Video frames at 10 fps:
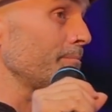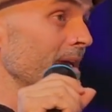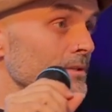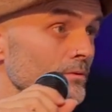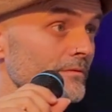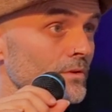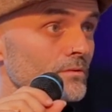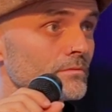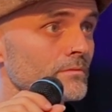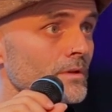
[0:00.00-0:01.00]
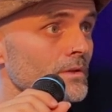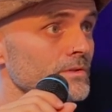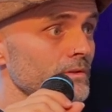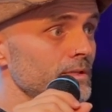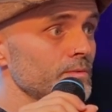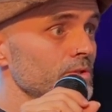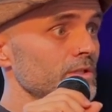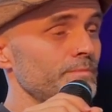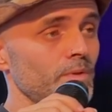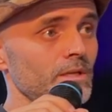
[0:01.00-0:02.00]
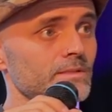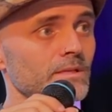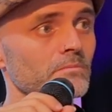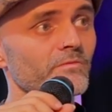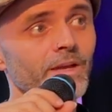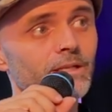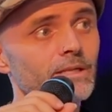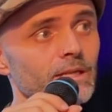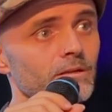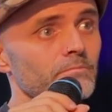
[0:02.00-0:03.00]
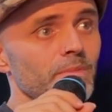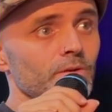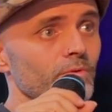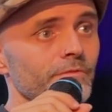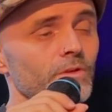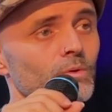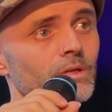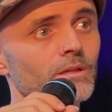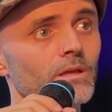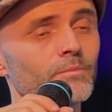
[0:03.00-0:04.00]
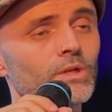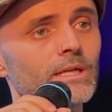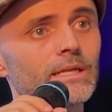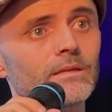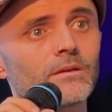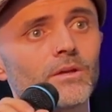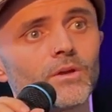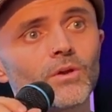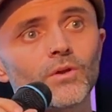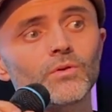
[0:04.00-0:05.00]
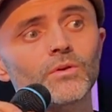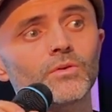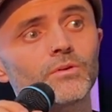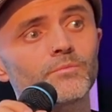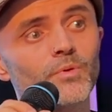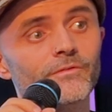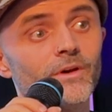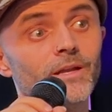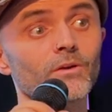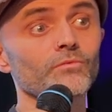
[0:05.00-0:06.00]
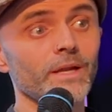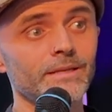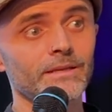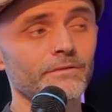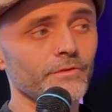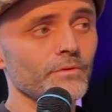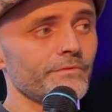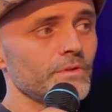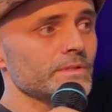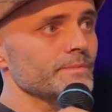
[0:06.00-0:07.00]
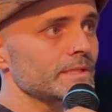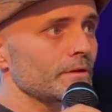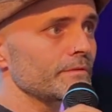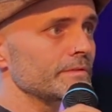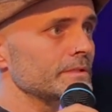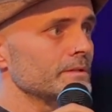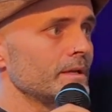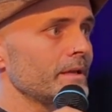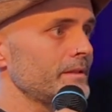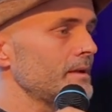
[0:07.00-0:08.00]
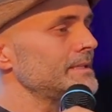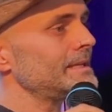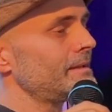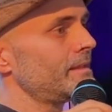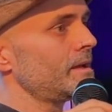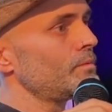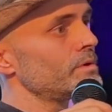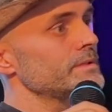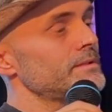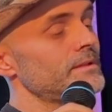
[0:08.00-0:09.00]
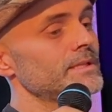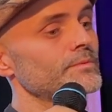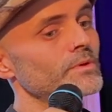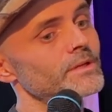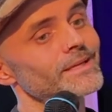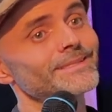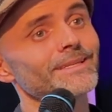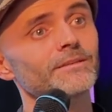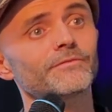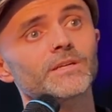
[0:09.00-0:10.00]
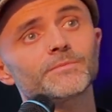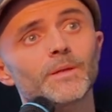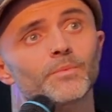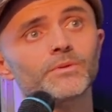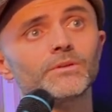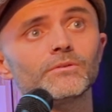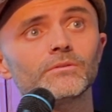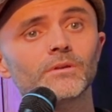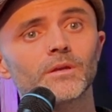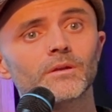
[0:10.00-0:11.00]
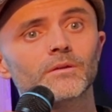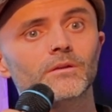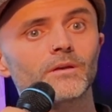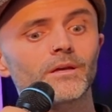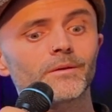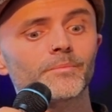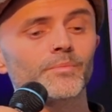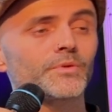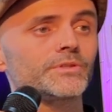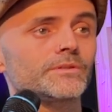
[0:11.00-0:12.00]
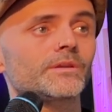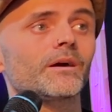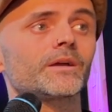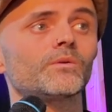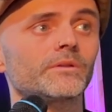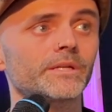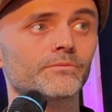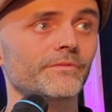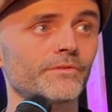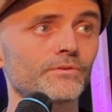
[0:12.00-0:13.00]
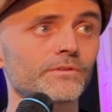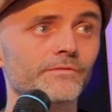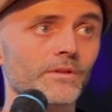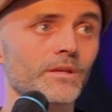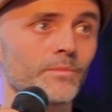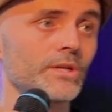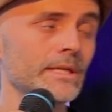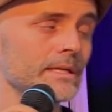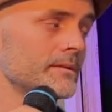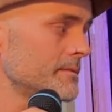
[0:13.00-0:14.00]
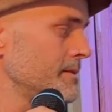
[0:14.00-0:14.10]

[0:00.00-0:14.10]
meta review. So this would just be some validated meta reviewer in the community who could provide a rating for reviews themselves. And the idea there was that this would incentivize people to produce high-quality reviews for the community.